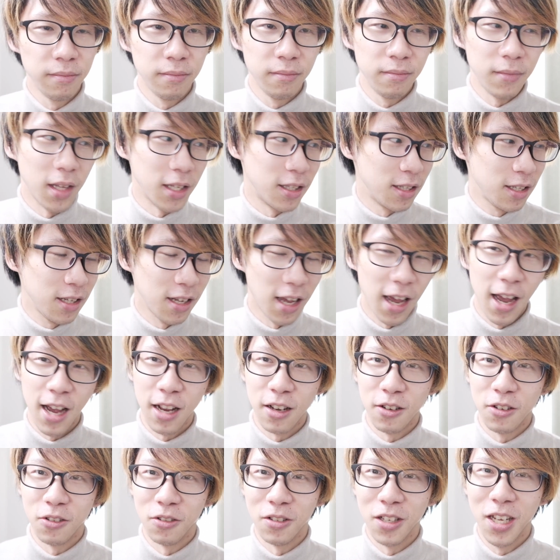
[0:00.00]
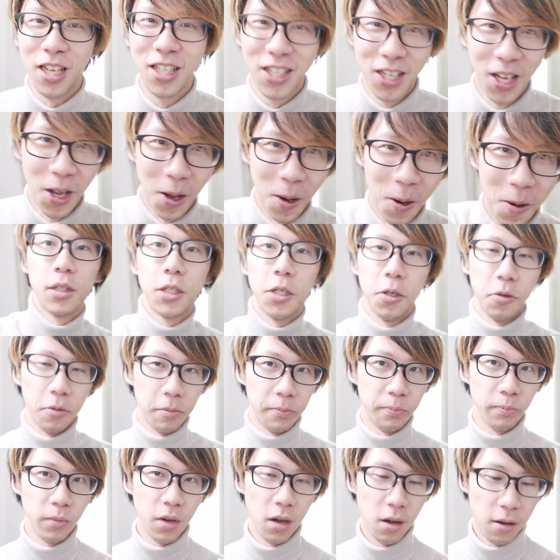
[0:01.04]
that's it actually. So
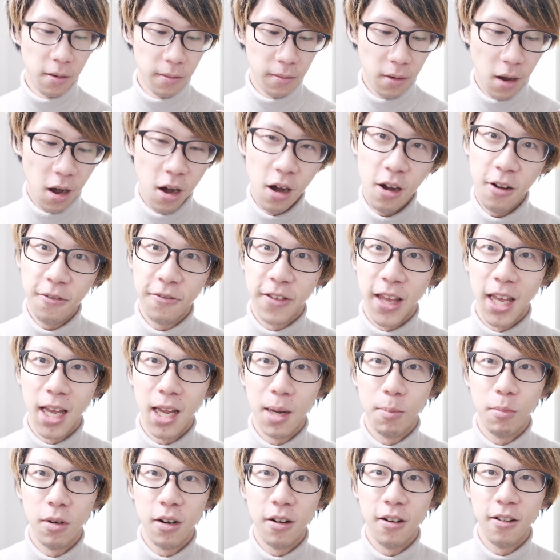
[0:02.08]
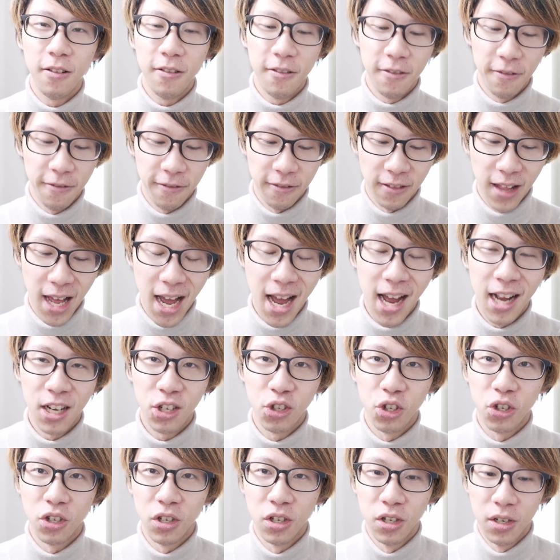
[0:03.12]
off camera
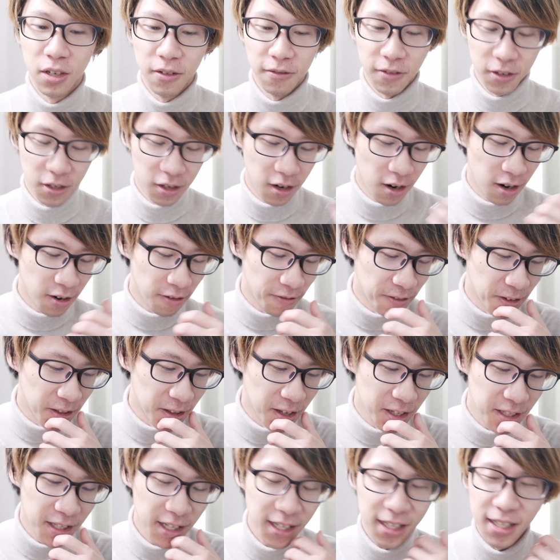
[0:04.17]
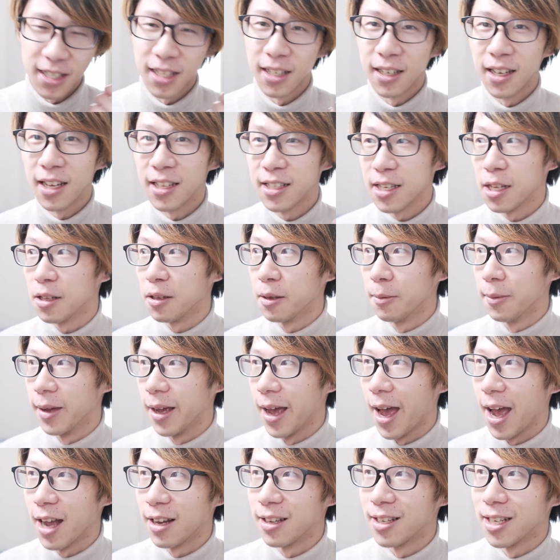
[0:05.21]
flash photography, this gets a little bit
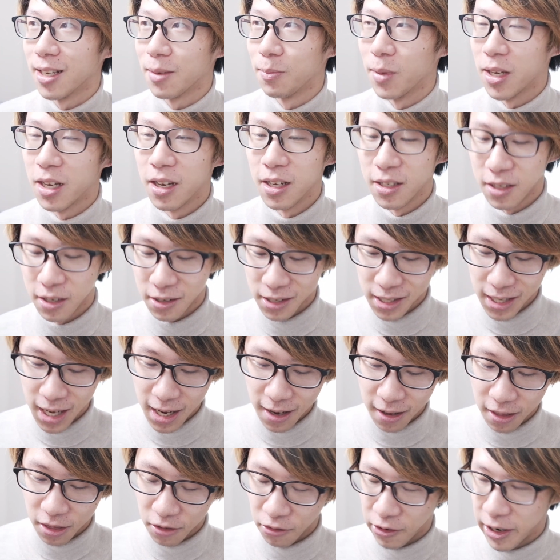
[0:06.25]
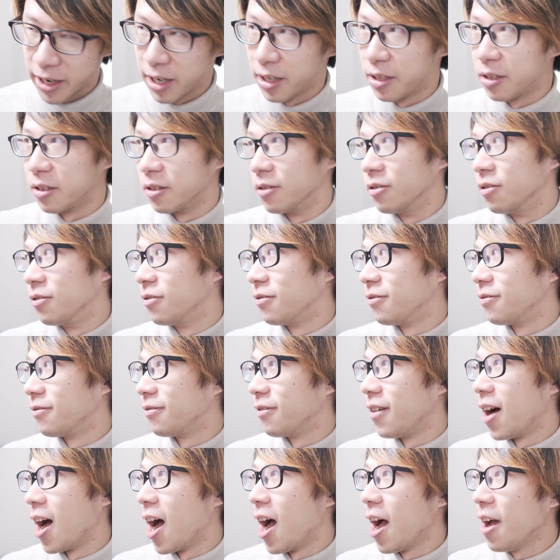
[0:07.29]
hectic because there's like 3 to
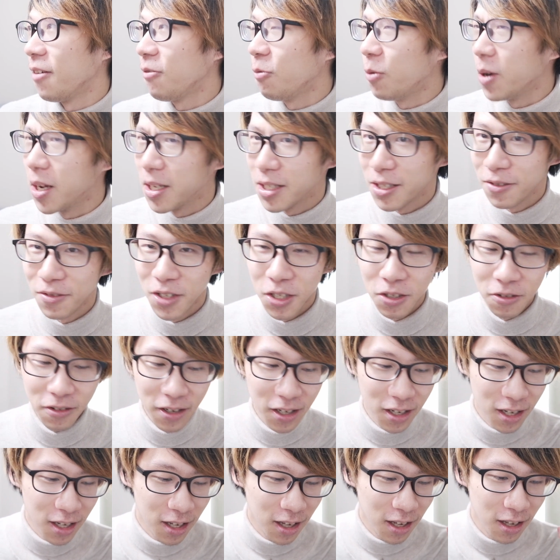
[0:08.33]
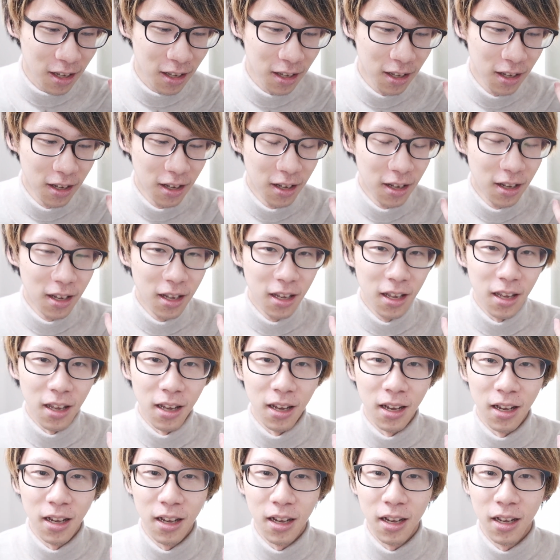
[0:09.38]
5 ways of doing it.
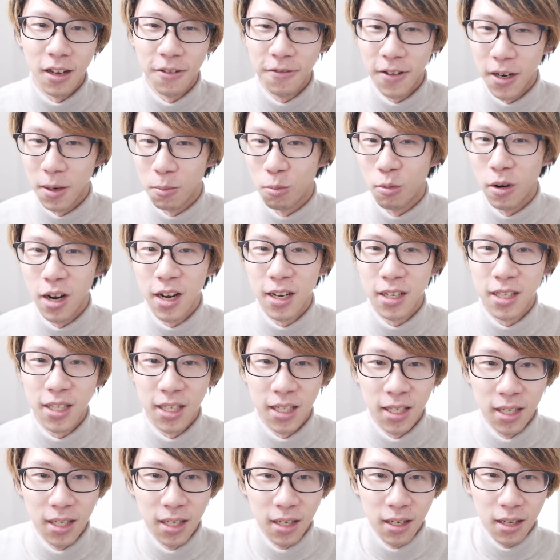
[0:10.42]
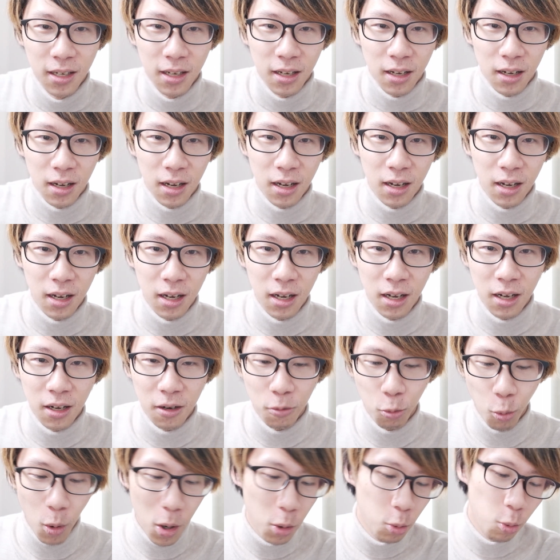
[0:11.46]
And if I'm right,
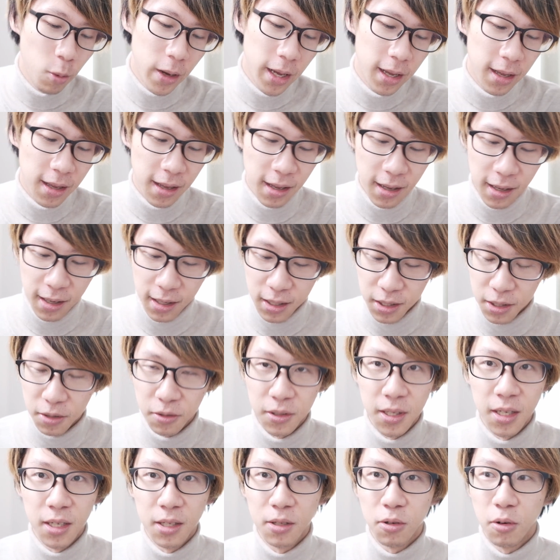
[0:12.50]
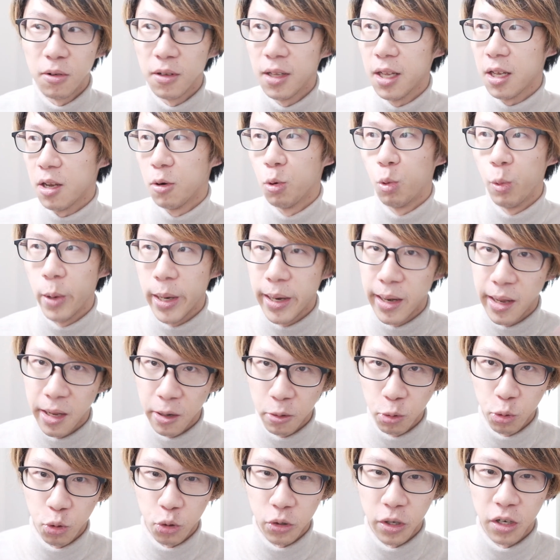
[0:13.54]
one way is using sort of like a
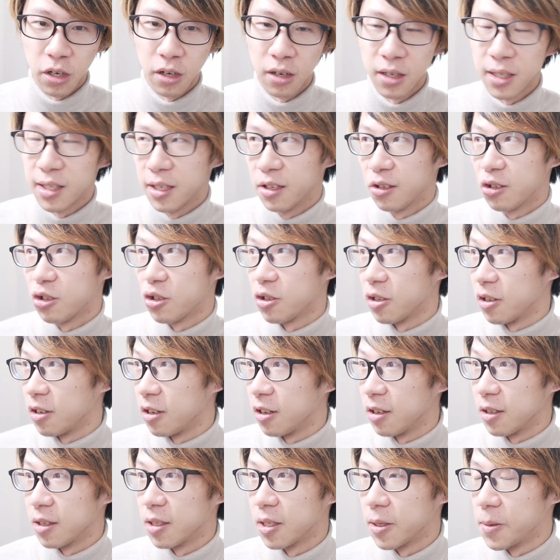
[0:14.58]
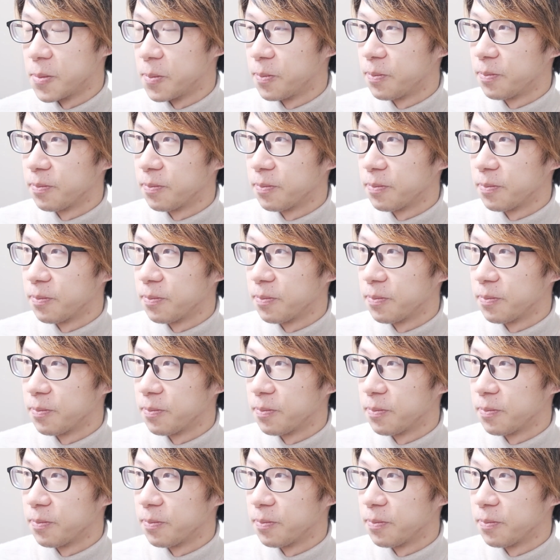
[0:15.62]
radio trigger, such as